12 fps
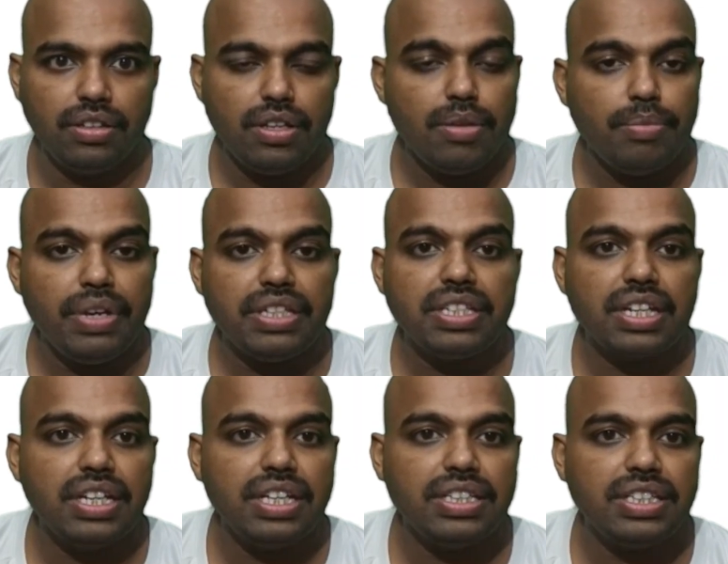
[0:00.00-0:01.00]

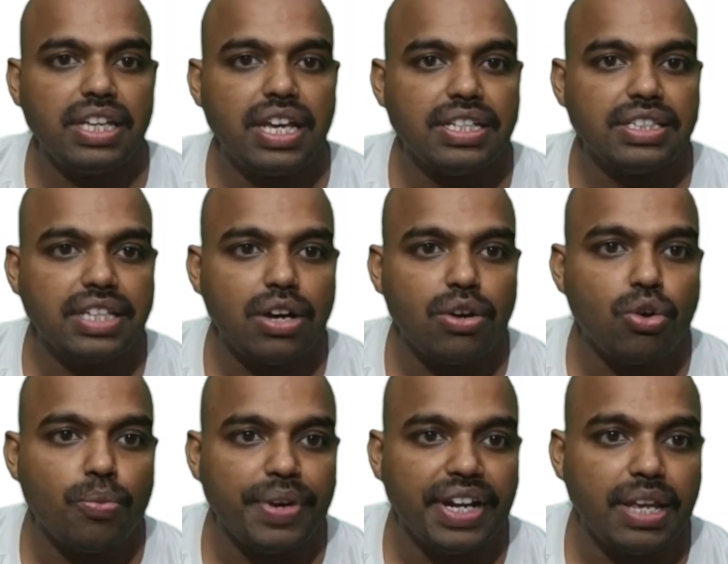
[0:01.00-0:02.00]
Basically, there is a
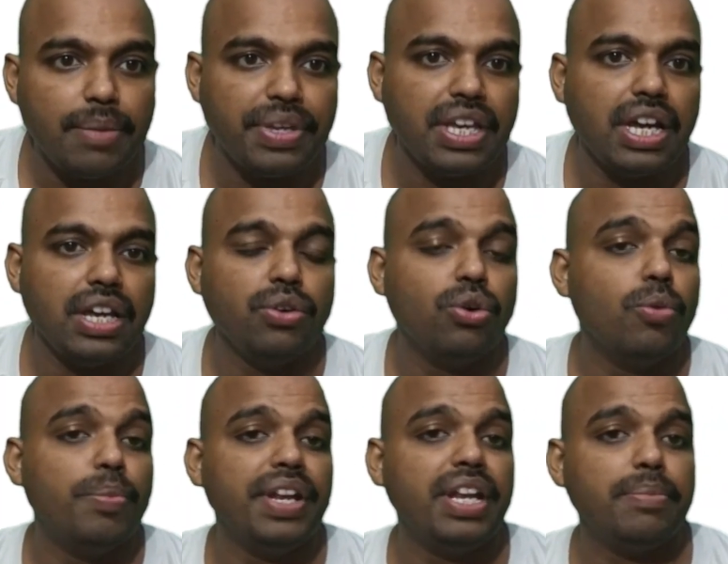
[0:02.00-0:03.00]
open API.
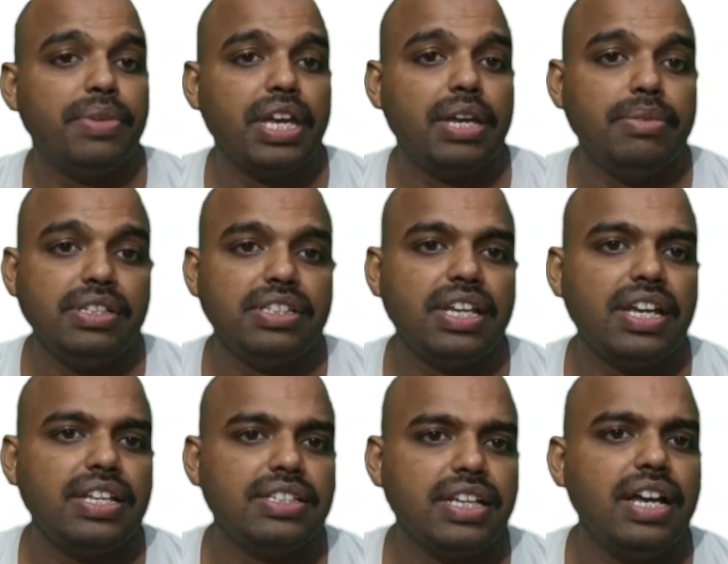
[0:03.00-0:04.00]
Open API means there
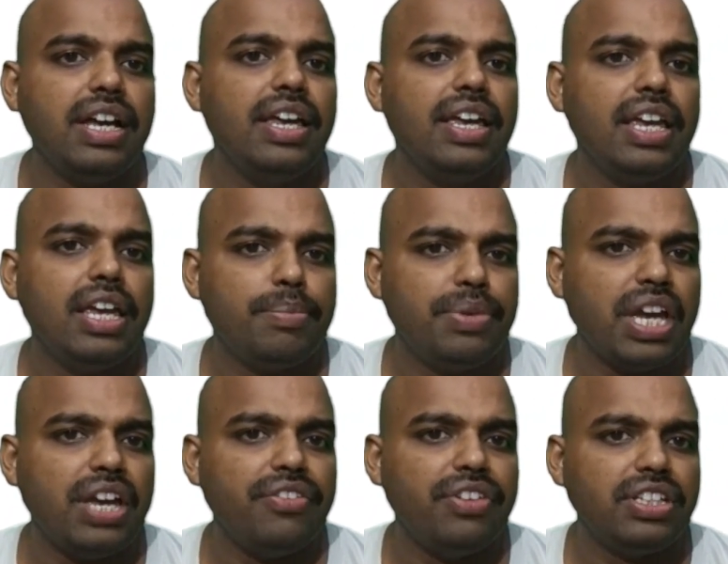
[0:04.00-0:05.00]
is a API
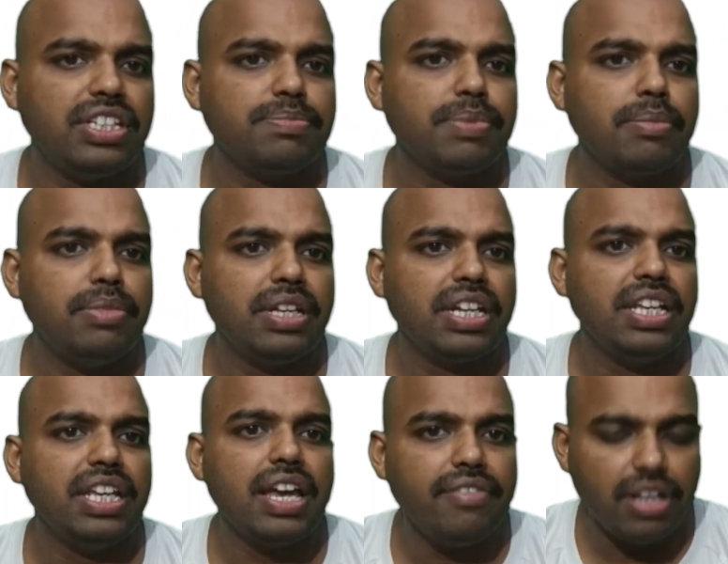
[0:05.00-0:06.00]
which is publicly
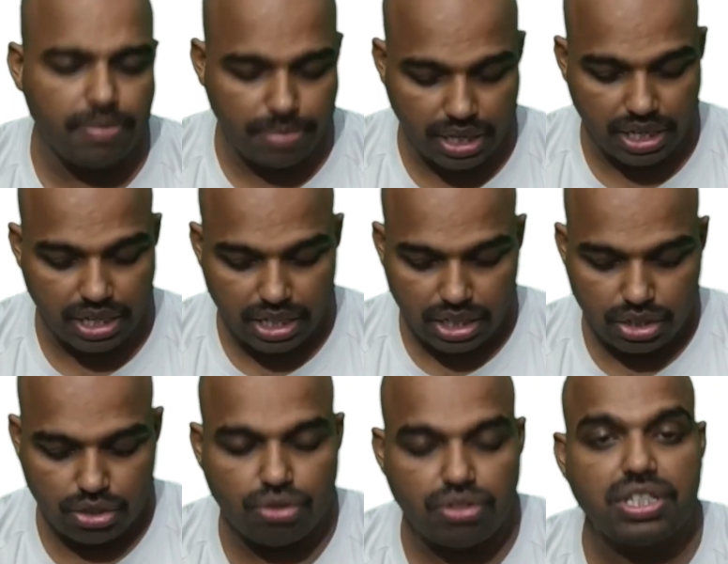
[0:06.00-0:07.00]
available.
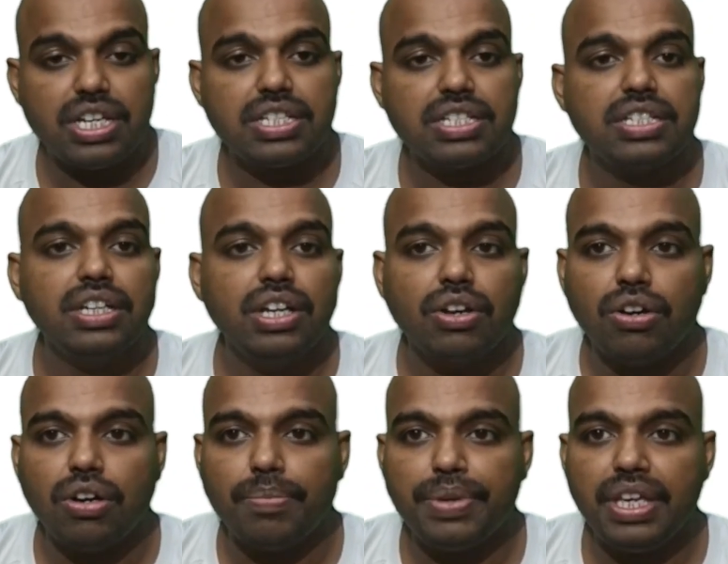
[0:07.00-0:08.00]
You just
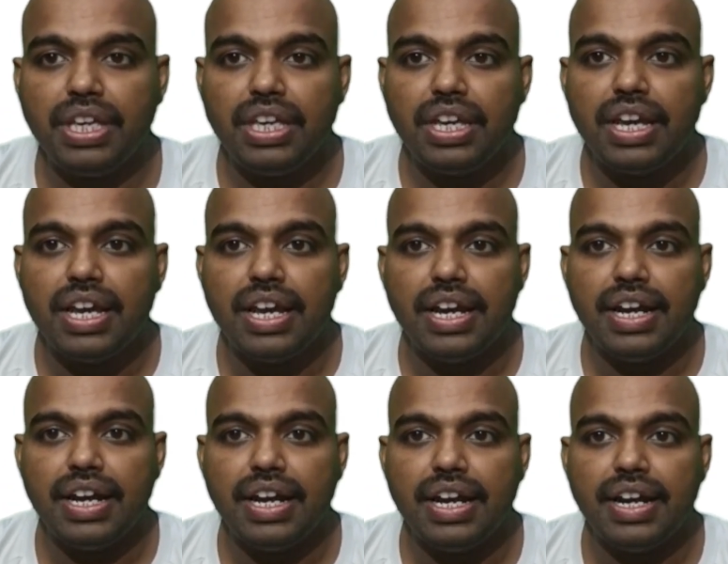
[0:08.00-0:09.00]
copy and
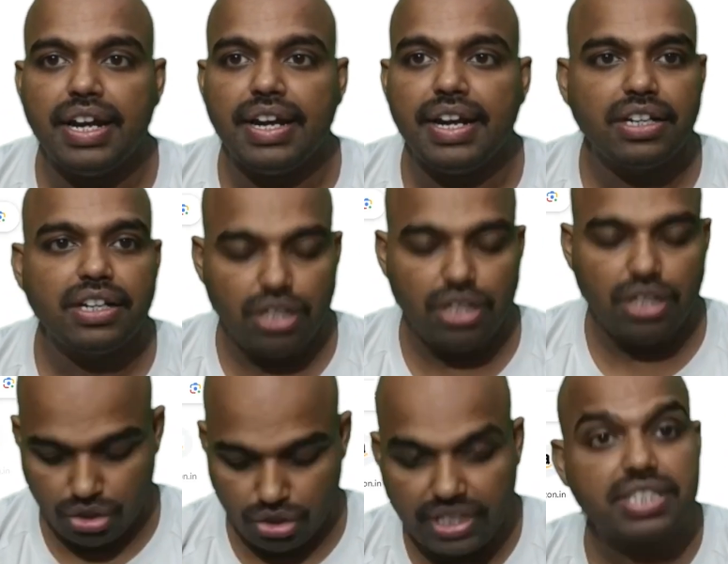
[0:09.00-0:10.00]
hit. You will
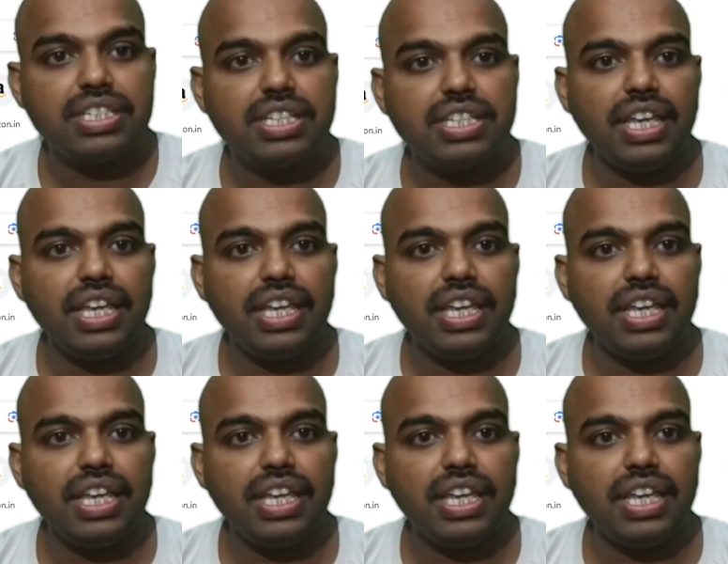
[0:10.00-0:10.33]
see